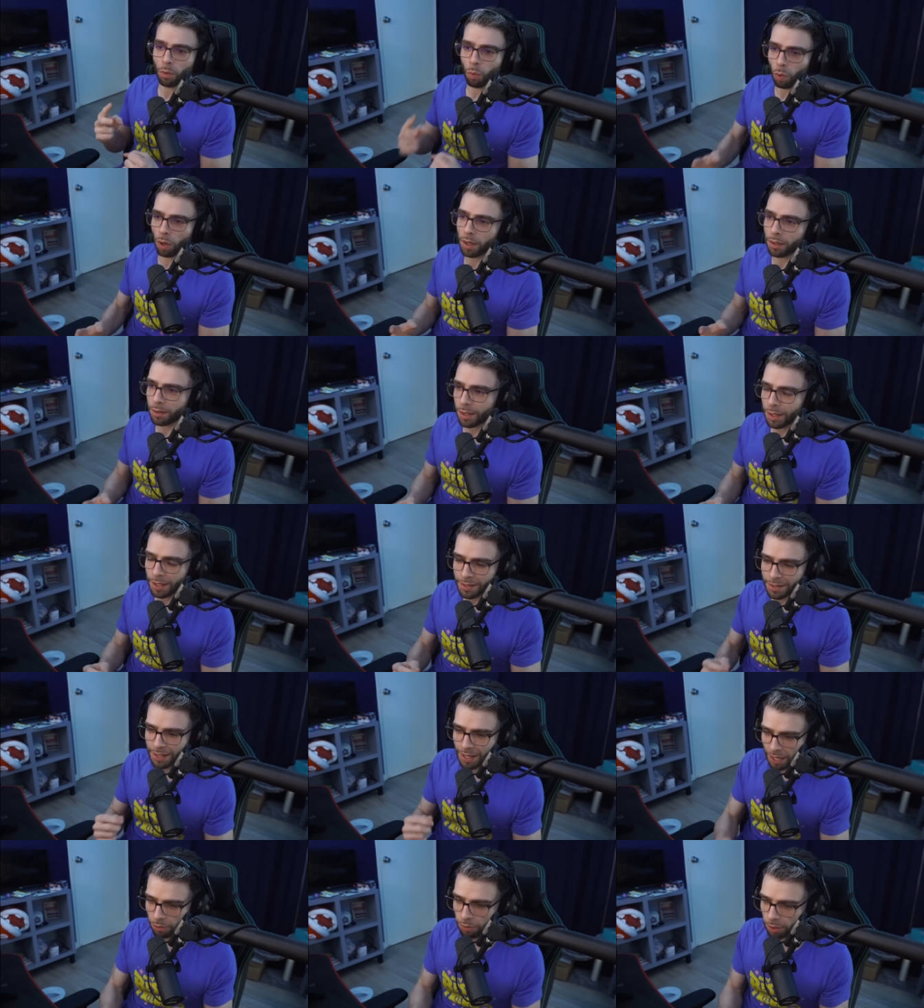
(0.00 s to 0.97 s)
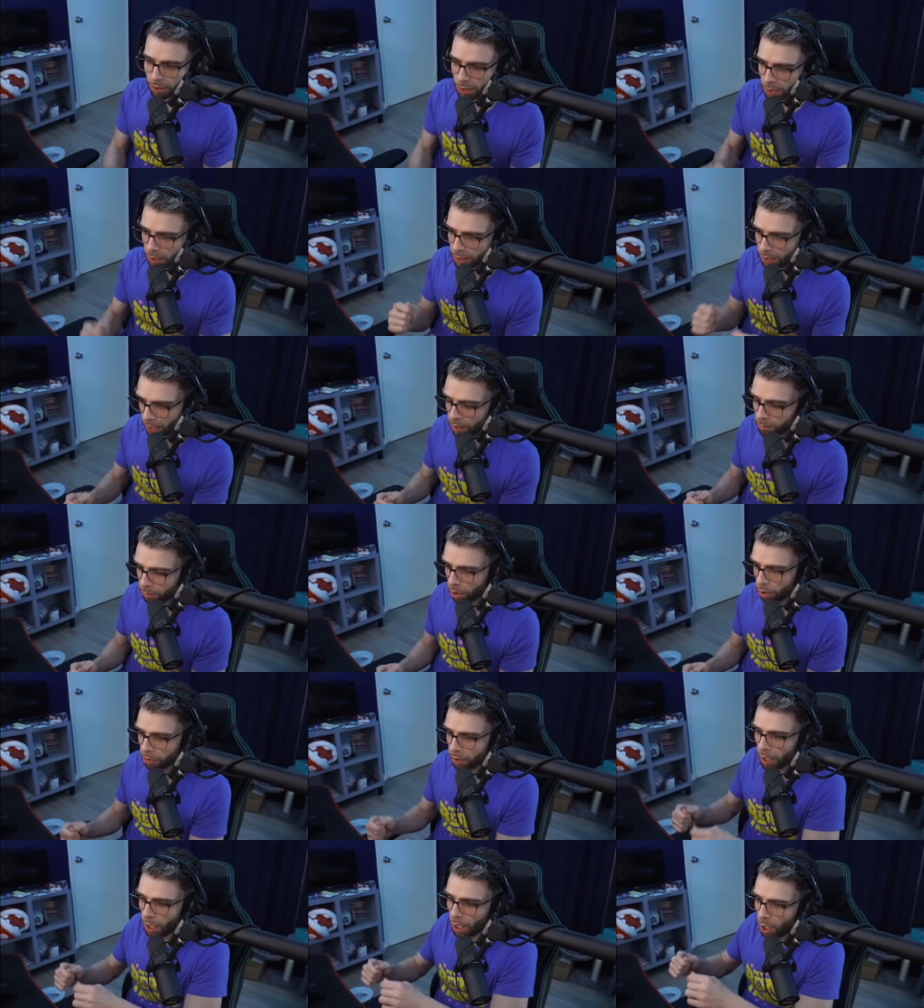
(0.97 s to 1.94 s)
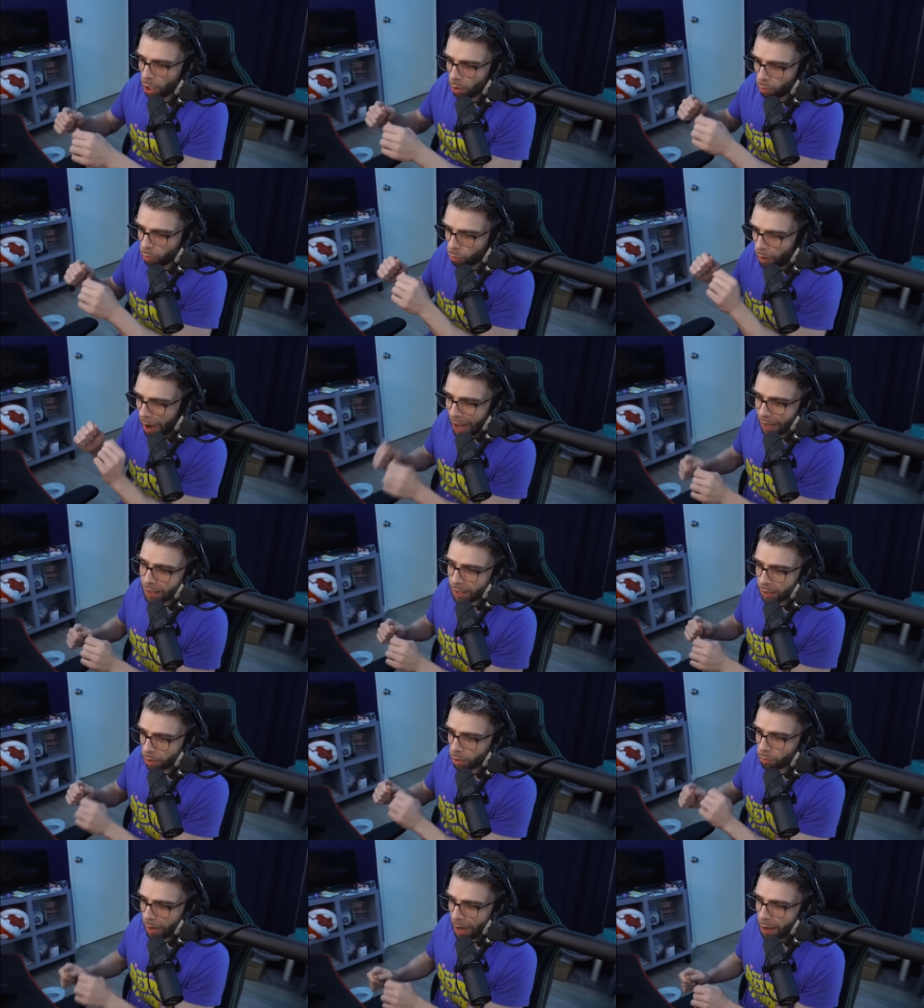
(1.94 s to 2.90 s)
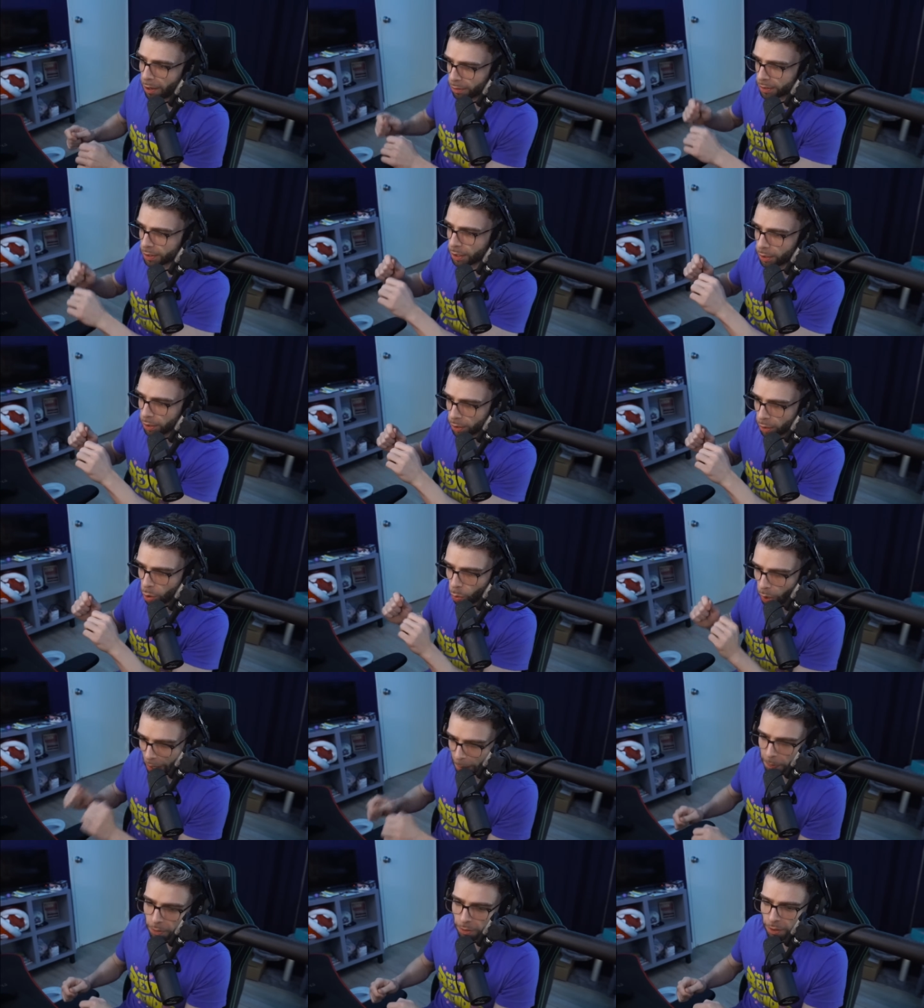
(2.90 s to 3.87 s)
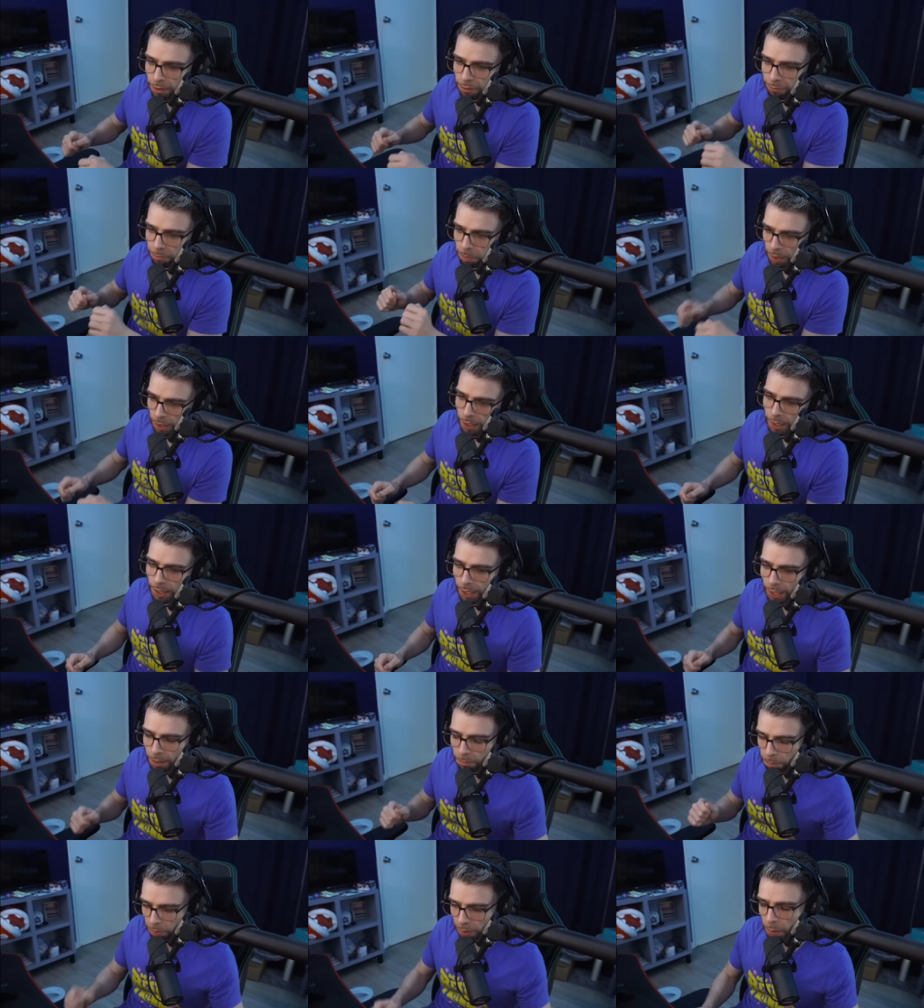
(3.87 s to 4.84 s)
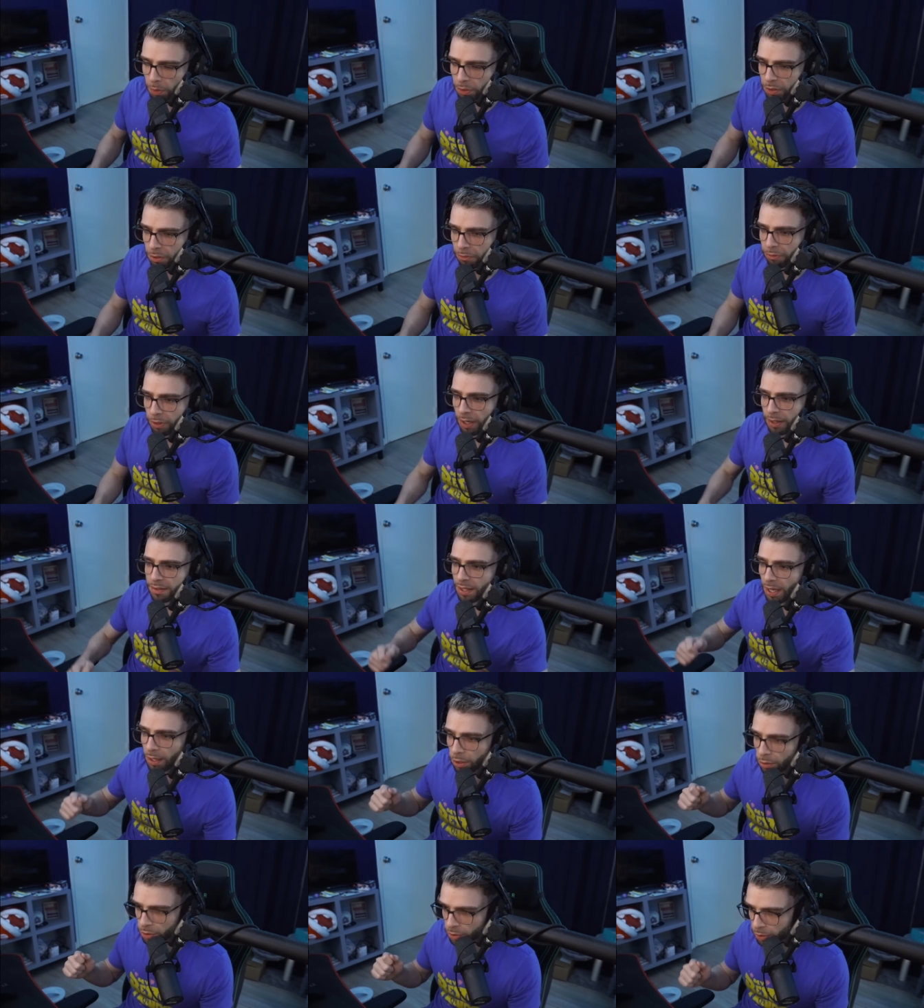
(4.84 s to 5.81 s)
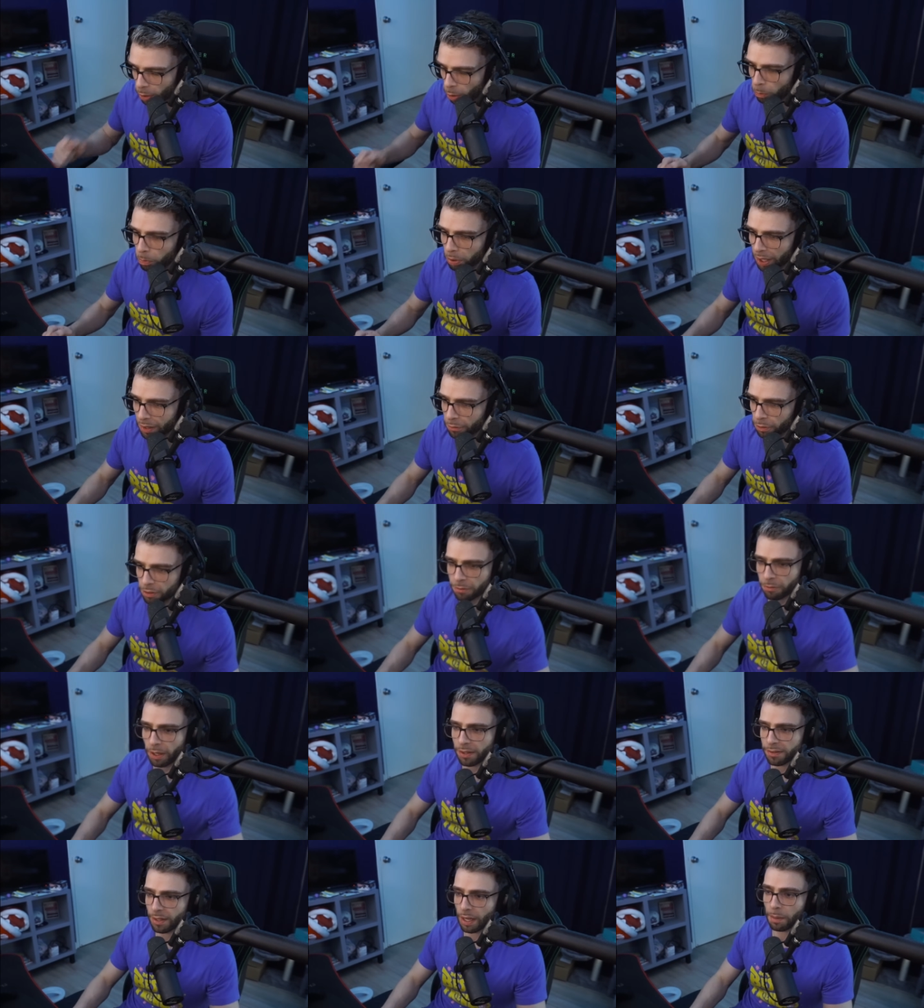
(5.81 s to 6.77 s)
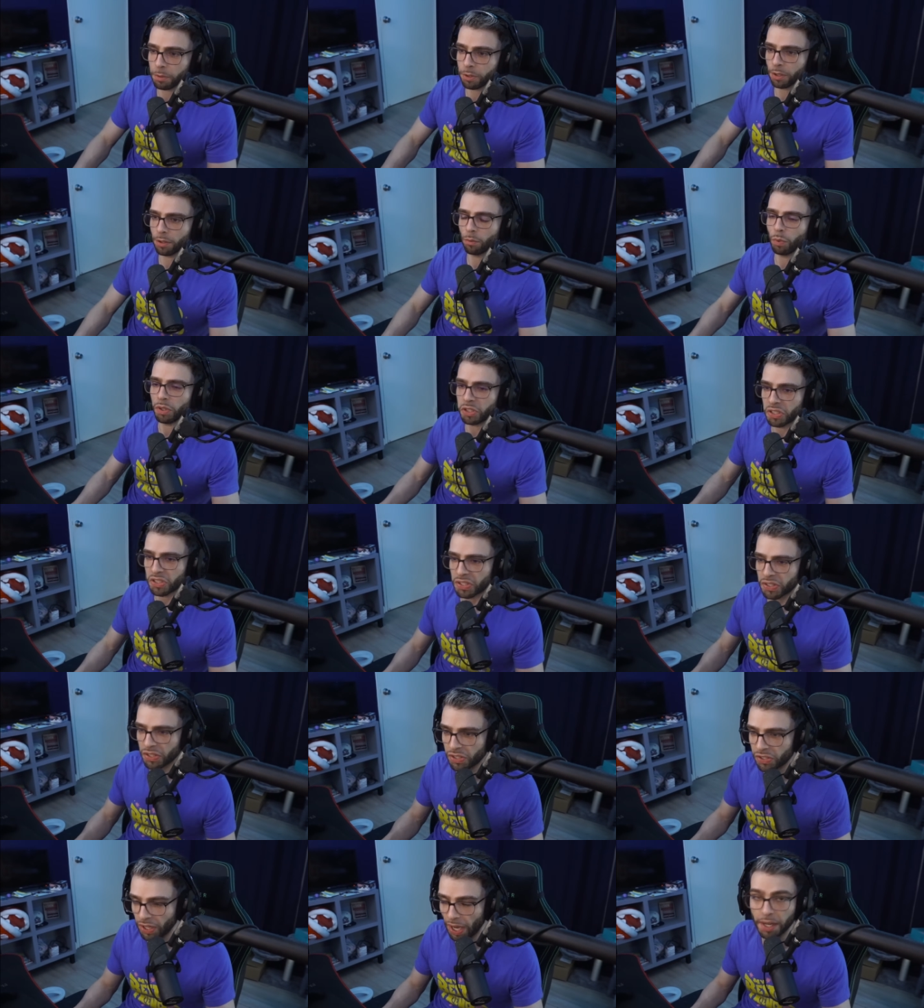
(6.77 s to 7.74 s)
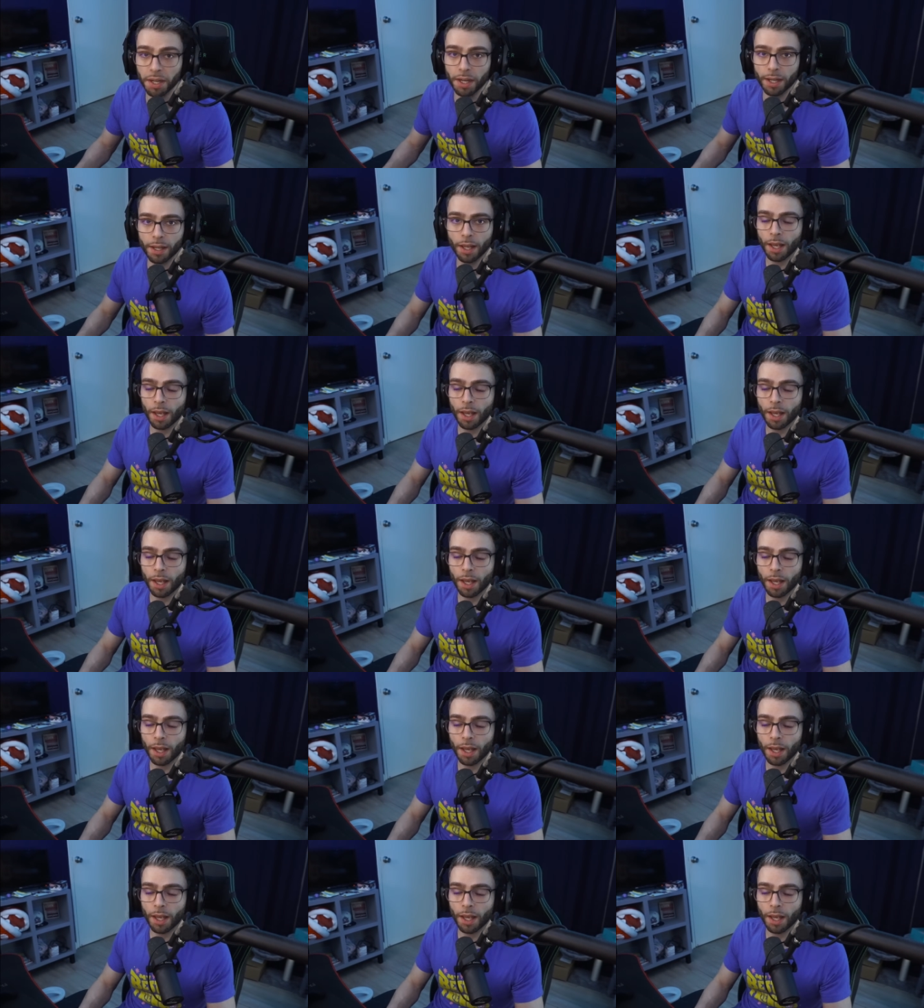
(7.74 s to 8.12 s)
One, it is inherently a game mode rallied around cooperative play and playing with your friends and there's no play versus friends option which is insanity